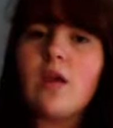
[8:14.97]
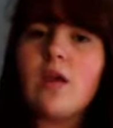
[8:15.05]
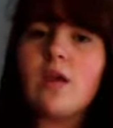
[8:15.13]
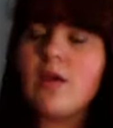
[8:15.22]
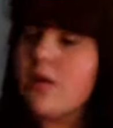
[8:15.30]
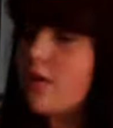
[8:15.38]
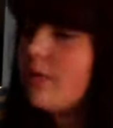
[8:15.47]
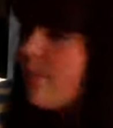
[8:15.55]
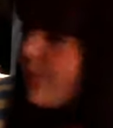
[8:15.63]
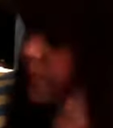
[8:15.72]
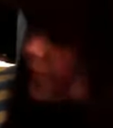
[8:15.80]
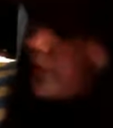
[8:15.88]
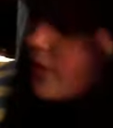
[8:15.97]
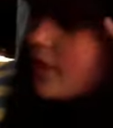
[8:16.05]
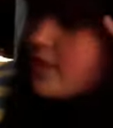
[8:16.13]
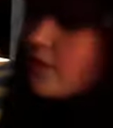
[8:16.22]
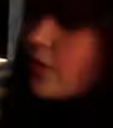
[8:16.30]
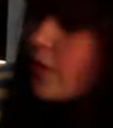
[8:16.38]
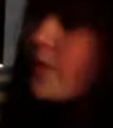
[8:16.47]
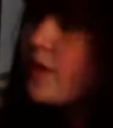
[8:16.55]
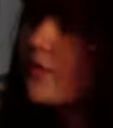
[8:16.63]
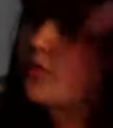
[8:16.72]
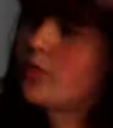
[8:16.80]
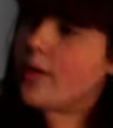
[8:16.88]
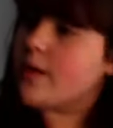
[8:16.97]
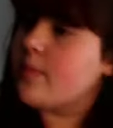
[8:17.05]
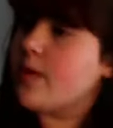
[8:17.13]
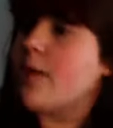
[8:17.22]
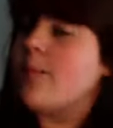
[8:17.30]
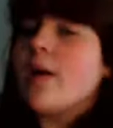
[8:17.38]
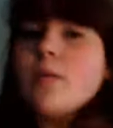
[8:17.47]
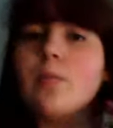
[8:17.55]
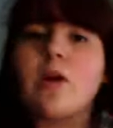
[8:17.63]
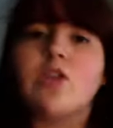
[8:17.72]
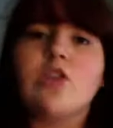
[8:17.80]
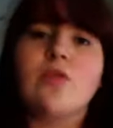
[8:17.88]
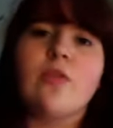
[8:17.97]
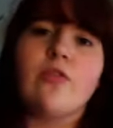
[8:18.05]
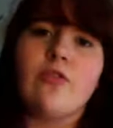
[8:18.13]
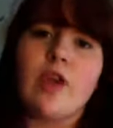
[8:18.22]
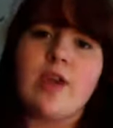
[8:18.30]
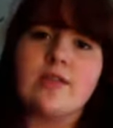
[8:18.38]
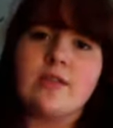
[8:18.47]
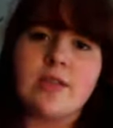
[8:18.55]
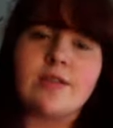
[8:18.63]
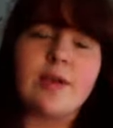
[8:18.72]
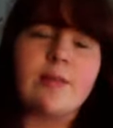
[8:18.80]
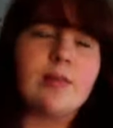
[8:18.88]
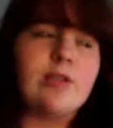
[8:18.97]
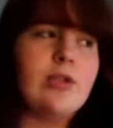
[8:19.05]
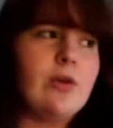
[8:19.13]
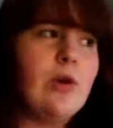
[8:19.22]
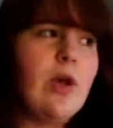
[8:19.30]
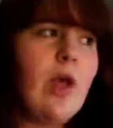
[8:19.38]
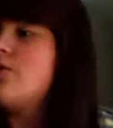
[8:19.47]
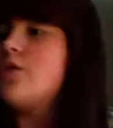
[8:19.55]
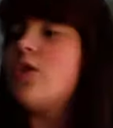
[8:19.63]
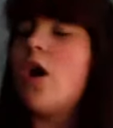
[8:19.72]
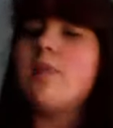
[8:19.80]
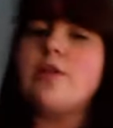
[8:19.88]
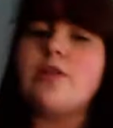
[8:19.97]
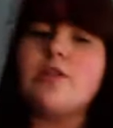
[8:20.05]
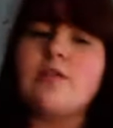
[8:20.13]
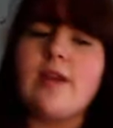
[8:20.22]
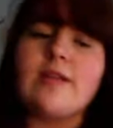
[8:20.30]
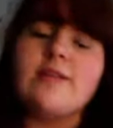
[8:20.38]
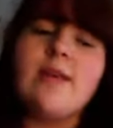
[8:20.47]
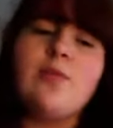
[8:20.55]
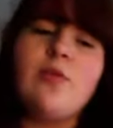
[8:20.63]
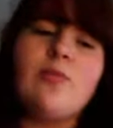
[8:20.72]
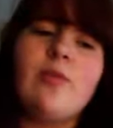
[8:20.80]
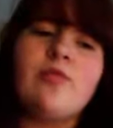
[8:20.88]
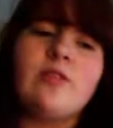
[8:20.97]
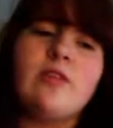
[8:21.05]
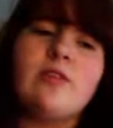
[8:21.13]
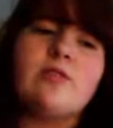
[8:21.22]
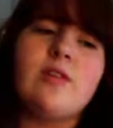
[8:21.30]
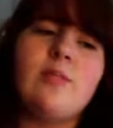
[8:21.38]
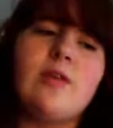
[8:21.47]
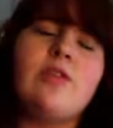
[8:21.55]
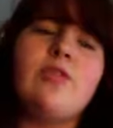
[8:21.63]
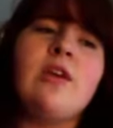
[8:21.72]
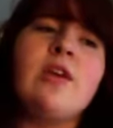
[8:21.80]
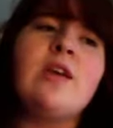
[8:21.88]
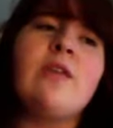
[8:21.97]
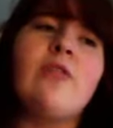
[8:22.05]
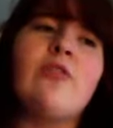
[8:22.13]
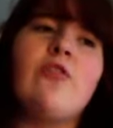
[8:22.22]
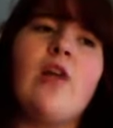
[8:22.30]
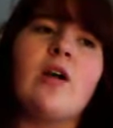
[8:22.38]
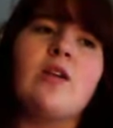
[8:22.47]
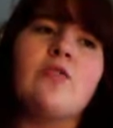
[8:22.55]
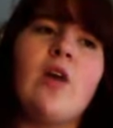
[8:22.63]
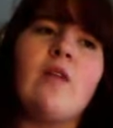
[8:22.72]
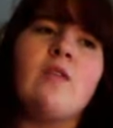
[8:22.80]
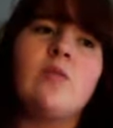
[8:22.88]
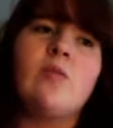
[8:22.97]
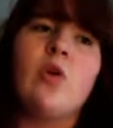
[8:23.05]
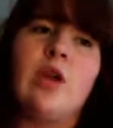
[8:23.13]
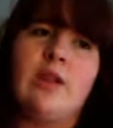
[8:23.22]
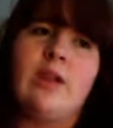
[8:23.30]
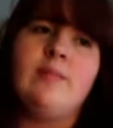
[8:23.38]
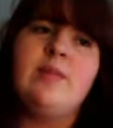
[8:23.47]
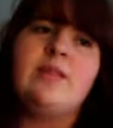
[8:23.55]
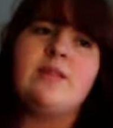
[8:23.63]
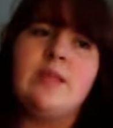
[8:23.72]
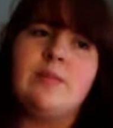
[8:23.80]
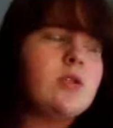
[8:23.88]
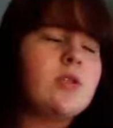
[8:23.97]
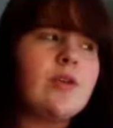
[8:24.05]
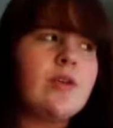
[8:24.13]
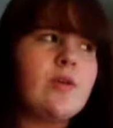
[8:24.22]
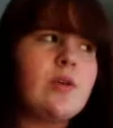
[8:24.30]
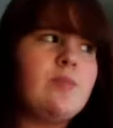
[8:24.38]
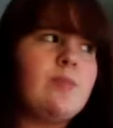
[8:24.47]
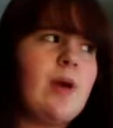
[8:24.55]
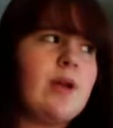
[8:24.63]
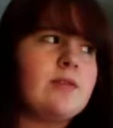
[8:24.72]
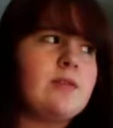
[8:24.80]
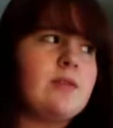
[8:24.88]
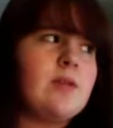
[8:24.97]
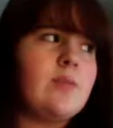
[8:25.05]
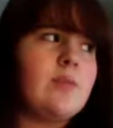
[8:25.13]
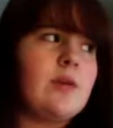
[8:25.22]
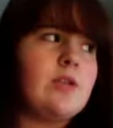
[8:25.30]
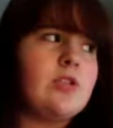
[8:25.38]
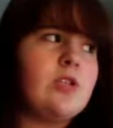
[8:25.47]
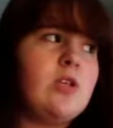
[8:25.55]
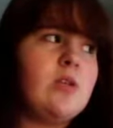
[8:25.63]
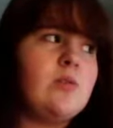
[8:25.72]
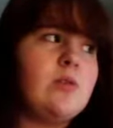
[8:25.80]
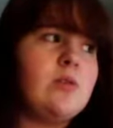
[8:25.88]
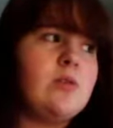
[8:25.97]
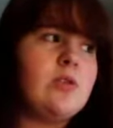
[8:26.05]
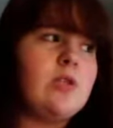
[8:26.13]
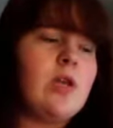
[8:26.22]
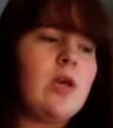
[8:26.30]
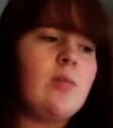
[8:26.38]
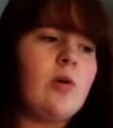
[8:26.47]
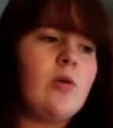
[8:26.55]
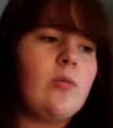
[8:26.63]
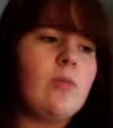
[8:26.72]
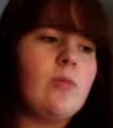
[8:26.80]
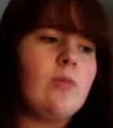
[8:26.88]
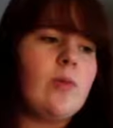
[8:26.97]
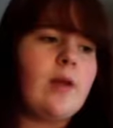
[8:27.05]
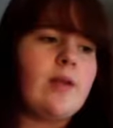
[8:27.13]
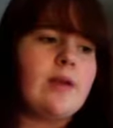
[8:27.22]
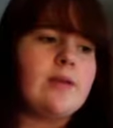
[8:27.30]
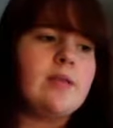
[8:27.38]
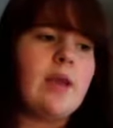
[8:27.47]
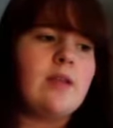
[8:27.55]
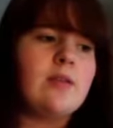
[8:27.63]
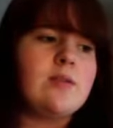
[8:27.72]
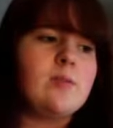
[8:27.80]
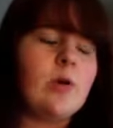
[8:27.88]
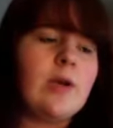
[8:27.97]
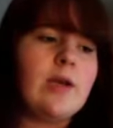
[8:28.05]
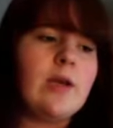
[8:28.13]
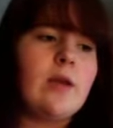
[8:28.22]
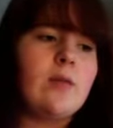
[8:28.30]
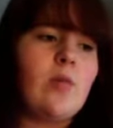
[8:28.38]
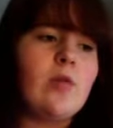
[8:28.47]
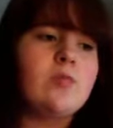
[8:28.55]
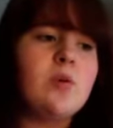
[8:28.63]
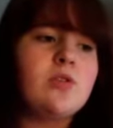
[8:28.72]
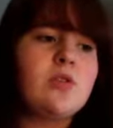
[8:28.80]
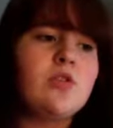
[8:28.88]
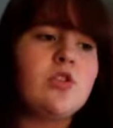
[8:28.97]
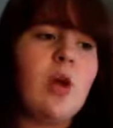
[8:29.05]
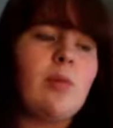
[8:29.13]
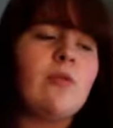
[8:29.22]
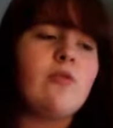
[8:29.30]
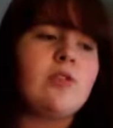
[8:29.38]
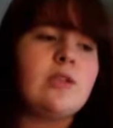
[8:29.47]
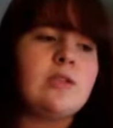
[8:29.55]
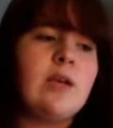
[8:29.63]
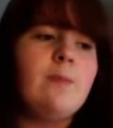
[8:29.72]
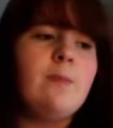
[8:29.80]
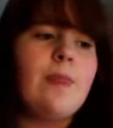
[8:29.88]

And, you guys know me. If you wake me up, I will punch you in the face next time I see you. She called me. She's like, I slept over my friend's house. I'm like, you think I give a fuck? It's 5 in the morning. Let me sleep. So then I went back to sleep, and she came home at 10 this morning. And we were supposed to go shopping for Disney,